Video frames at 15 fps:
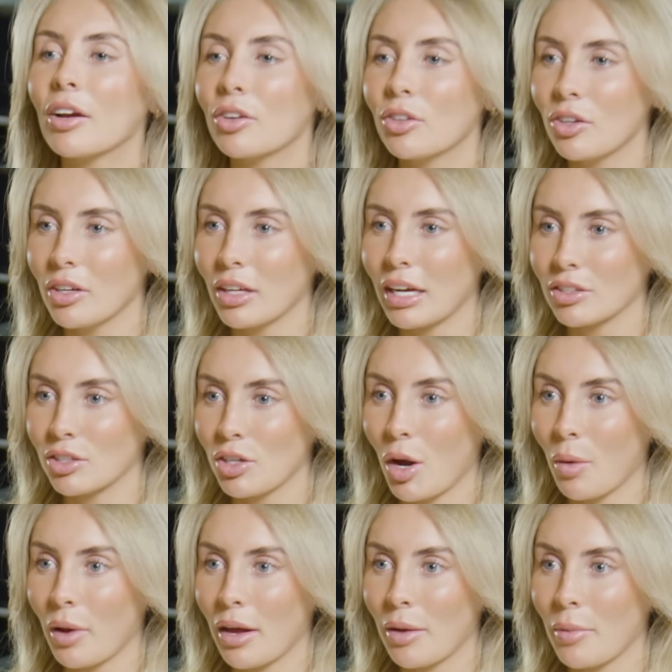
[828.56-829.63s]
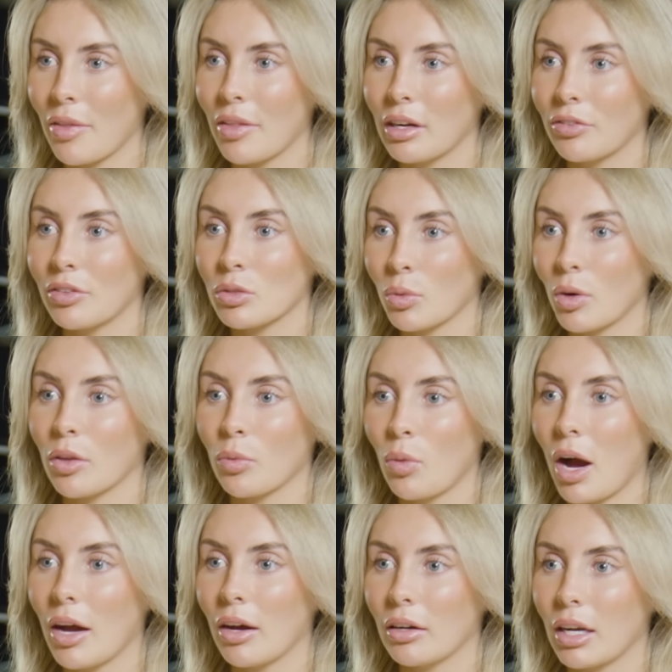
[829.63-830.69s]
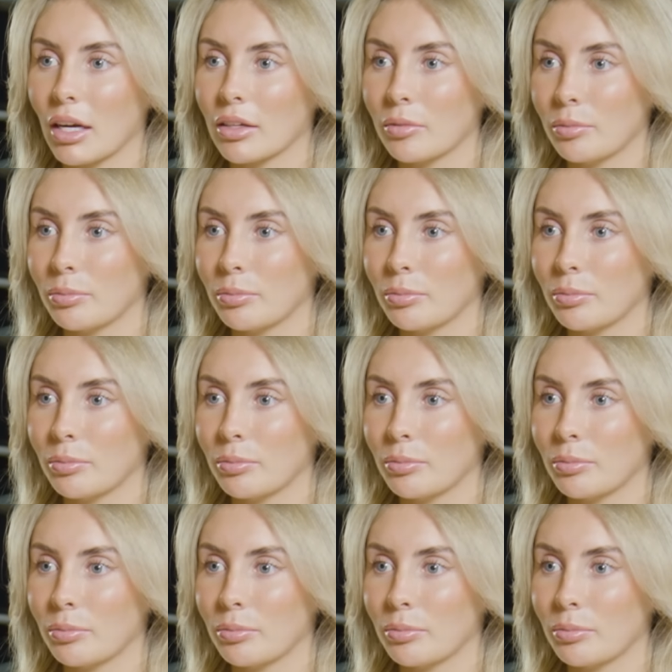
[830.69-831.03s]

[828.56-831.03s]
I couldn't get to know him, and then if he's worthwhile, I could